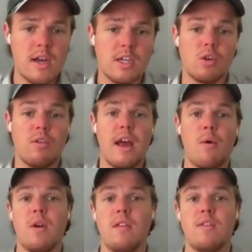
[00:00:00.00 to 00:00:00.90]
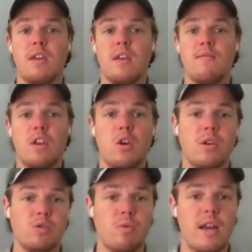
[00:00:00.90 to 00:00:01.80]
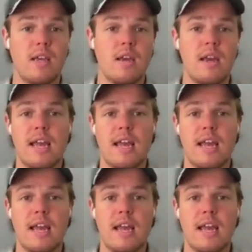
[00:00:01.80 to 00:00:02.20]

so that when the video is ready